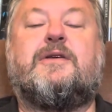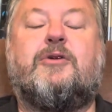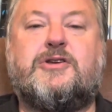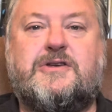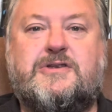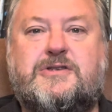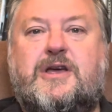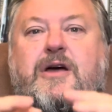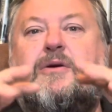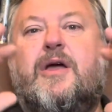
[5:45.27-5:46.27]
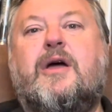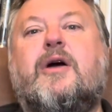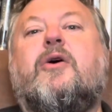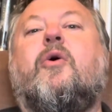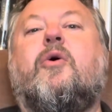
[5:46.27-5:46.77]
Am I just so
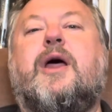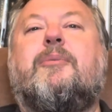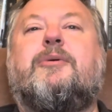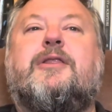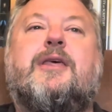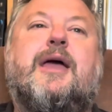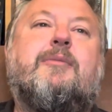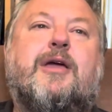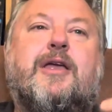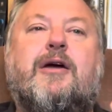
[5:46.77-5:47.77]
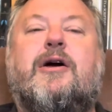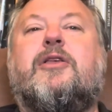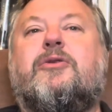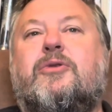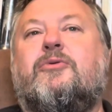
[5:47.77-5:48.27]
caught up in them and going
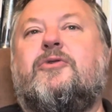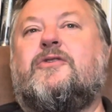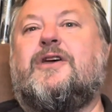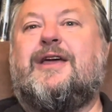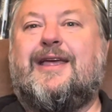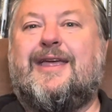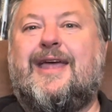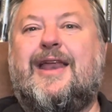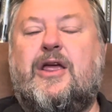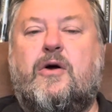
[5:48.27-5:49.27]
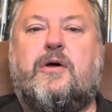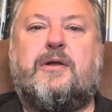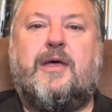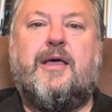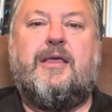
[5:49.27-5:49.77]
through the routine and getting
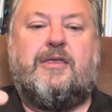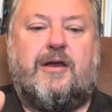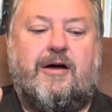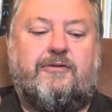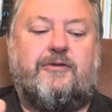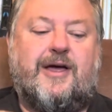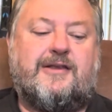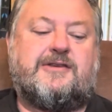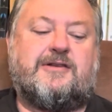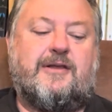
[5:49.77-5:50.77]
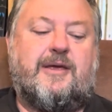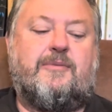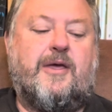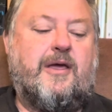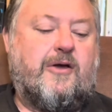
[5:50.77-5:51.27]
on that I've let
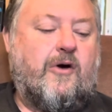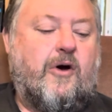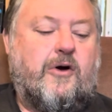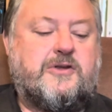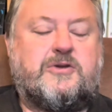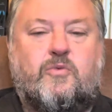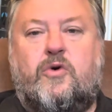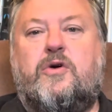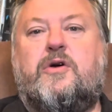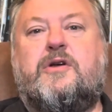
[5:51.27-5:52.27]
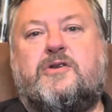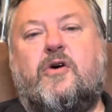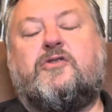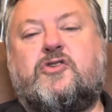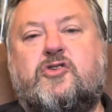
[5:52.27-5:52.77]
slip God's word,
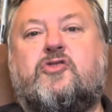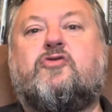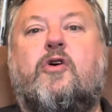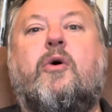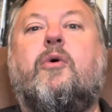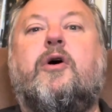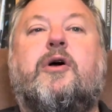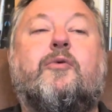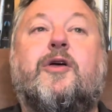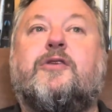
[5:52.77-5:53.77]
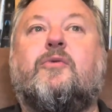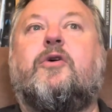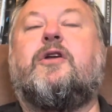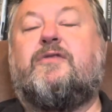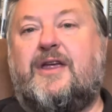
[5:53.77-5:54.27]
God's strong word, whether it's a
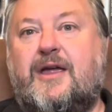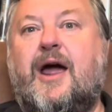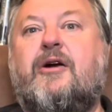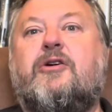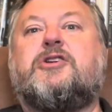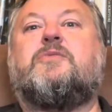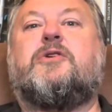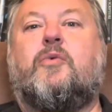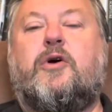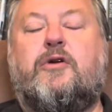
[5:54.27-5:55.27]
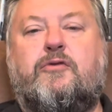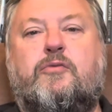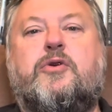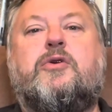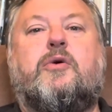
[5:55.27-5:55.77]
word of encouragement, a word of
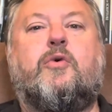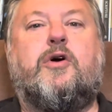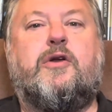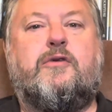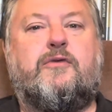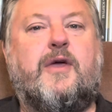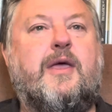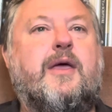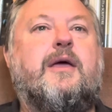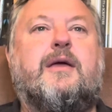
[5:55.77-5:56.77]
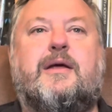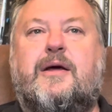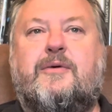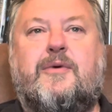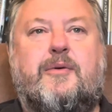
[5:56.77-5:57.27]
rebuke, a word of, you
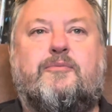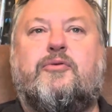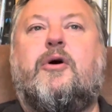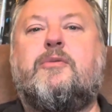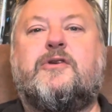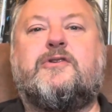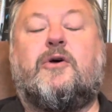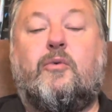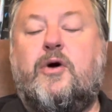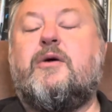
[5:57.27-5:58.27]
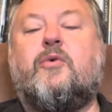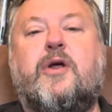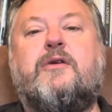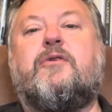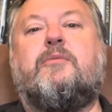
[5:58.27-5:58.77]
know, a promise or
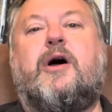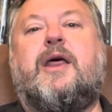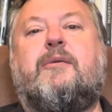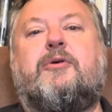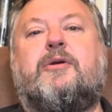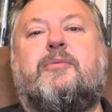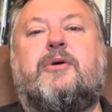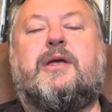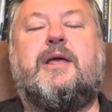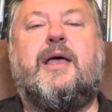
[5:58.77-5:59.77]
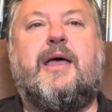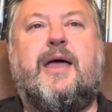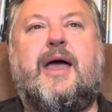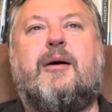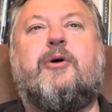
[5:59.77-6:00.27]
whatever it might happen to be?
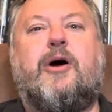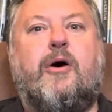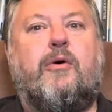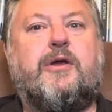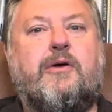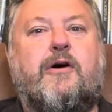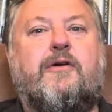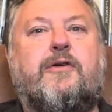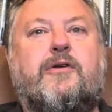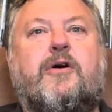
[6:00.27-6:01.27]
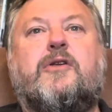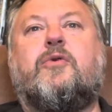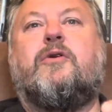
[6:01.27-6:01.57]
How am I holding God's word,